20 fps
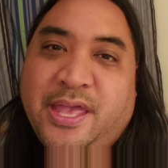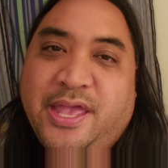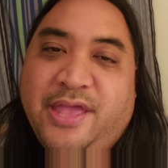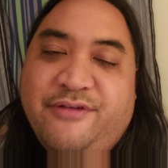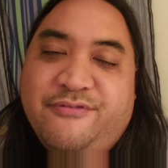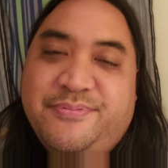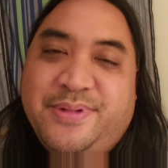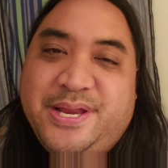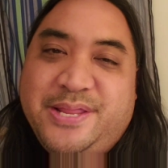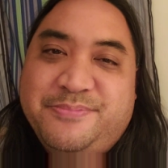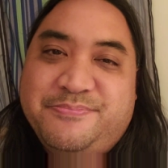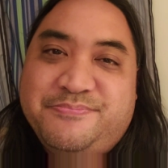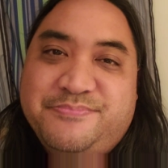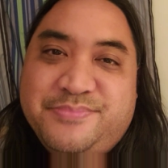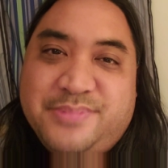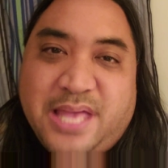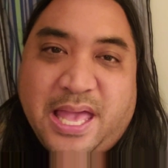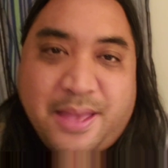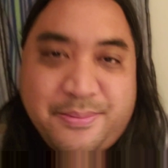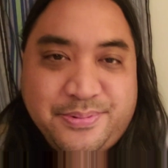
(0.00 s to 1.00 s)
Hey everybody,
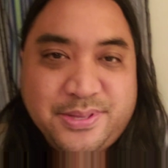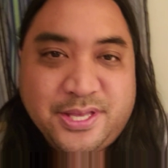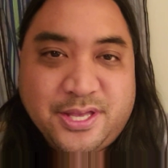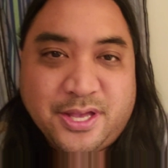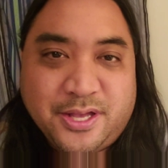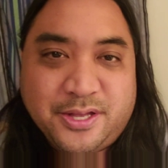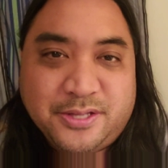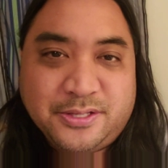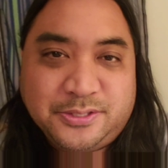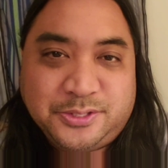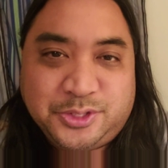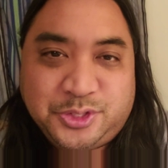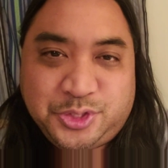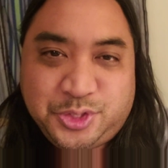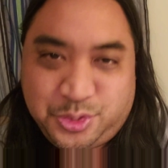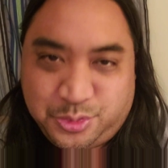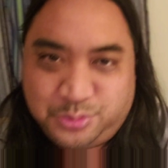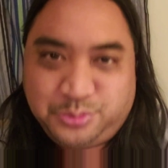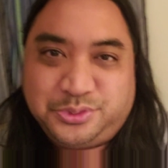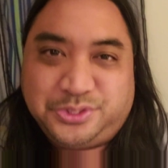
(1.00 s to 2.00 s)
happy
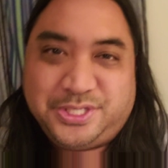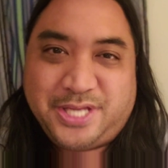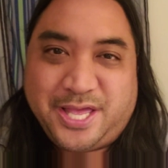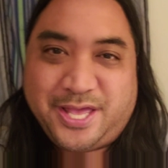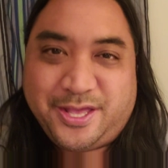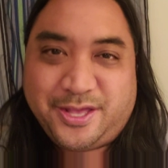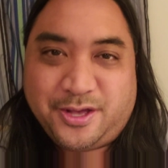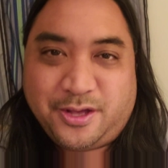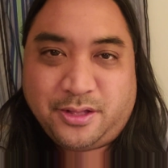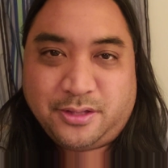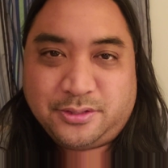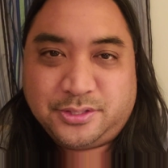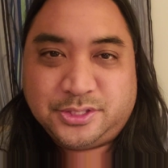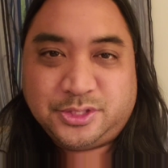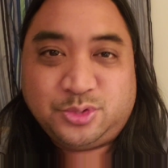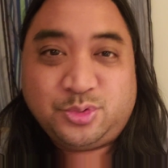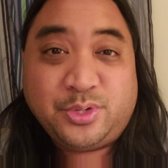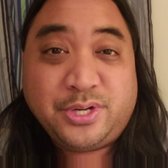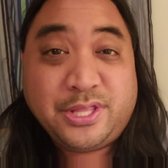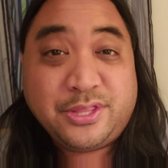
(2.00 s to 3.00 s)
Tuesday,
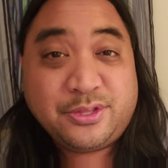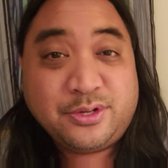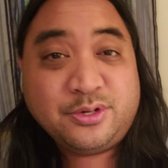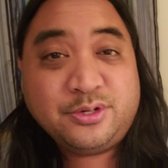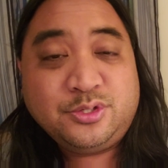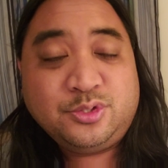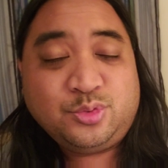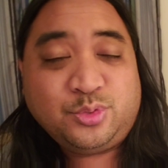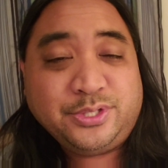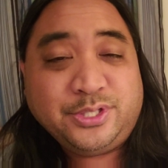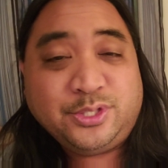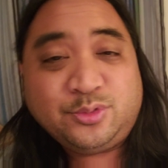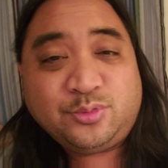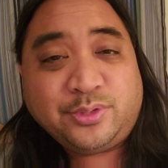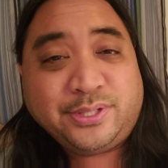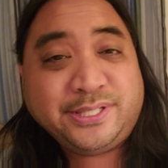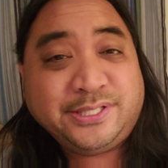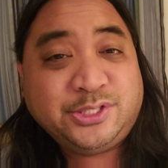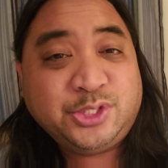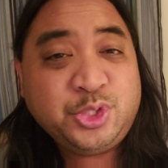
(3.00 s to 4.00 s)
August 23rd,
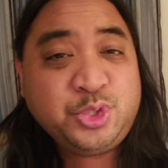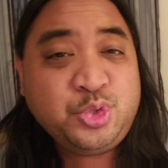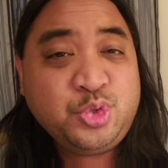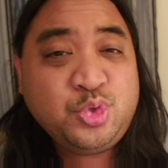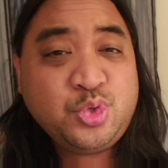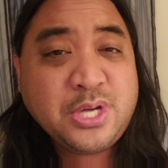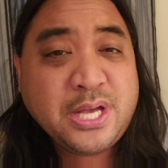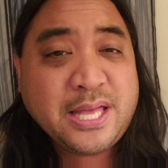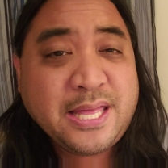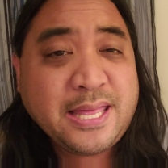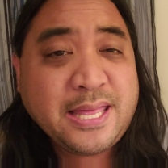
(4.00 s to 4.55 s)
2022.